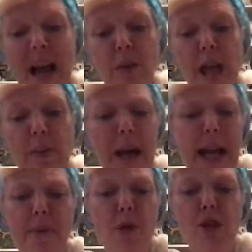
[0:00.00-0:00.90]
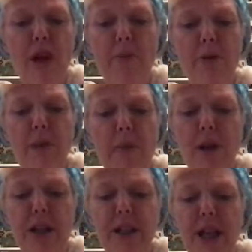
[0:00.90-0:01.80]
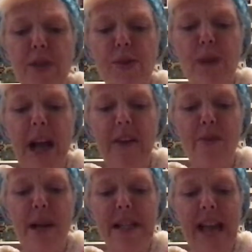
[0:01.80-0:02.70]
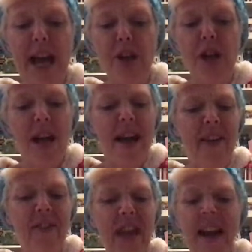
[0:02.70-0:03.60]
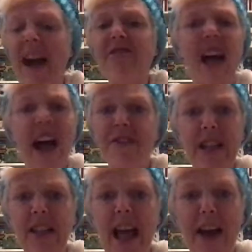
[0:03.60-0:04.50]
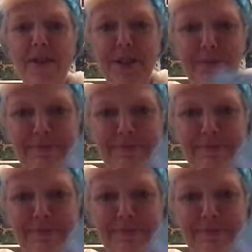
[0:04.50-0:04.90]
I will not buy any more scrap of paper until I use what I have in my stash. And then I laughed and laughed.